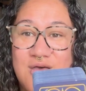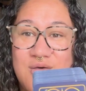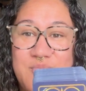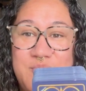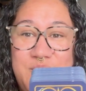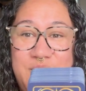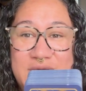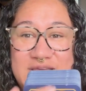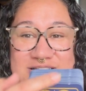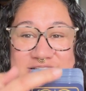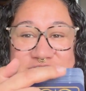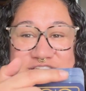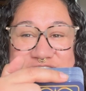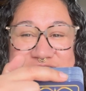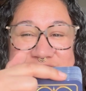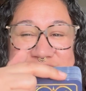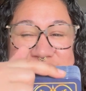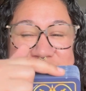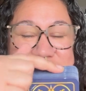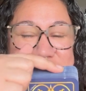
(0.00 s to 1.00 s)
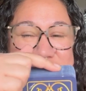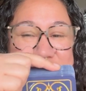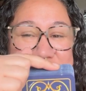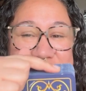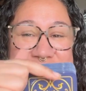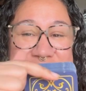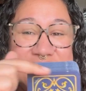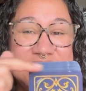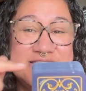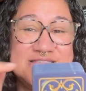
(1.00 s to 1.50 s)
But just to see
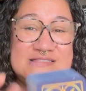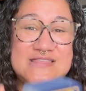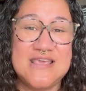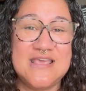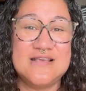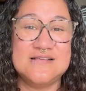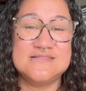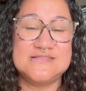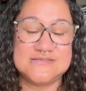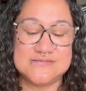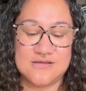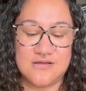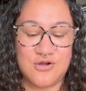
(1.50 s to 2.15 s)
these things